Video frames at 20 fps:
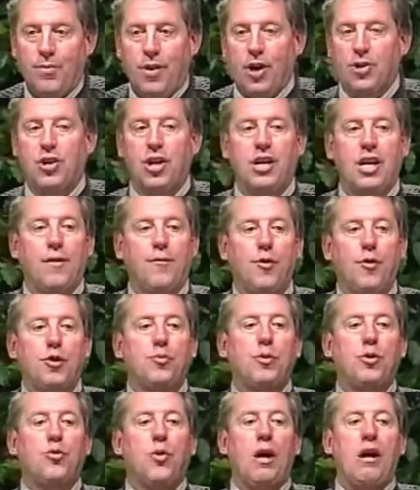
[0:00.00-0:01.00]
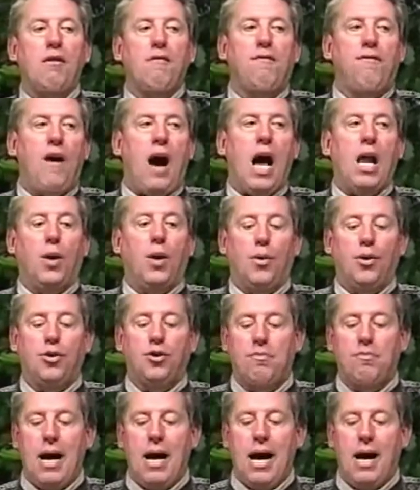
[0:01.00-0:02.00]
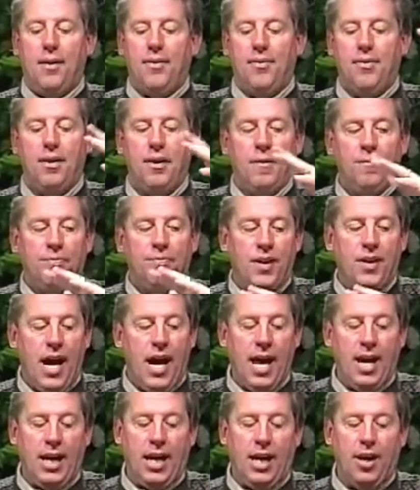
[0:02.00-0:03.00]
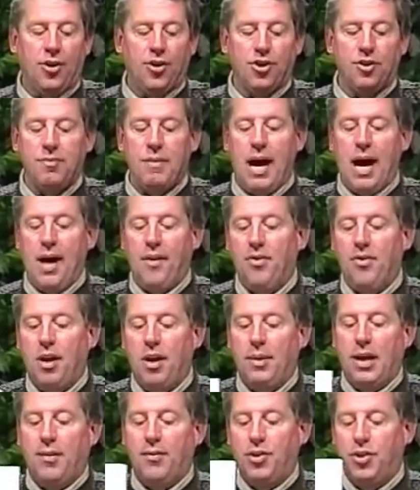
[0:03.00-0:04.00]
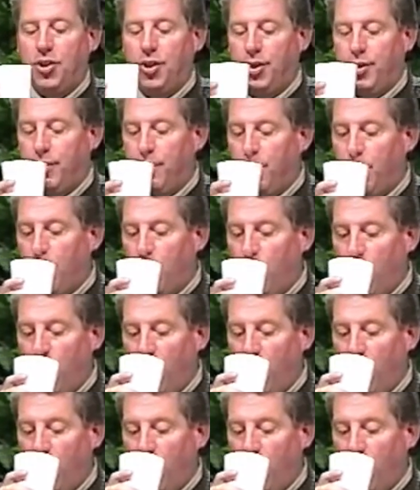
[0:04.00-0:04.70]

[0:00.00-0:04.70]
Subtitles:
There's a difference between followers math and leaders math. Let me give it to you.